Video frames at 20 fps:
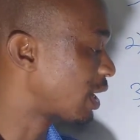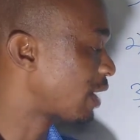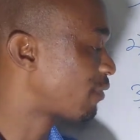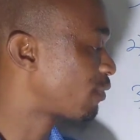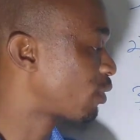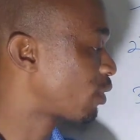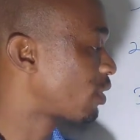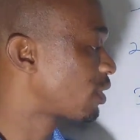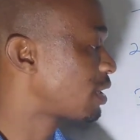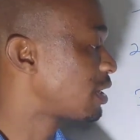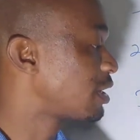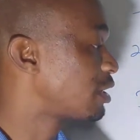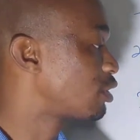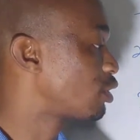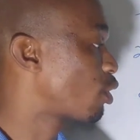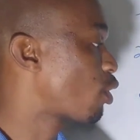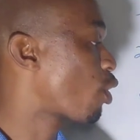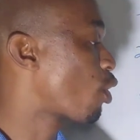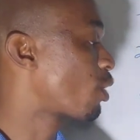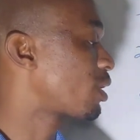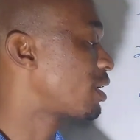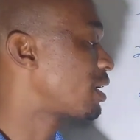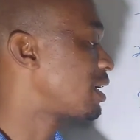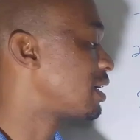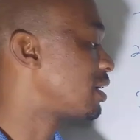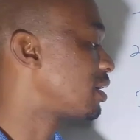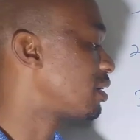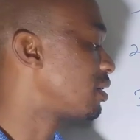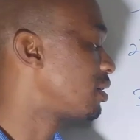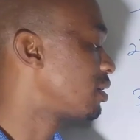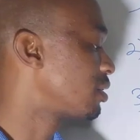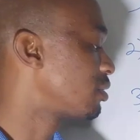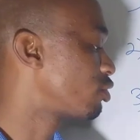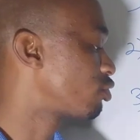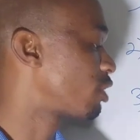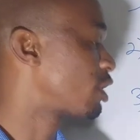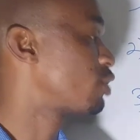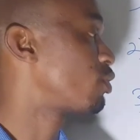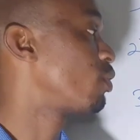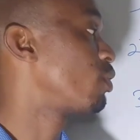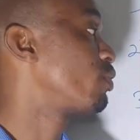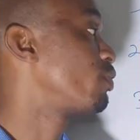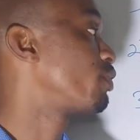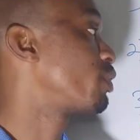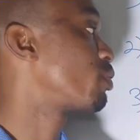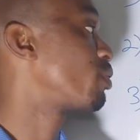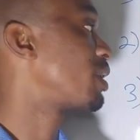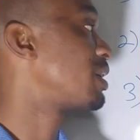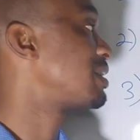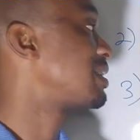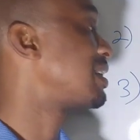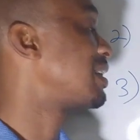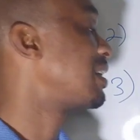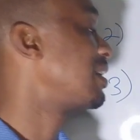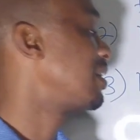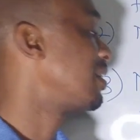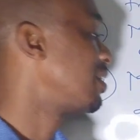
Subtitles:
F naught is called the threshold frequency.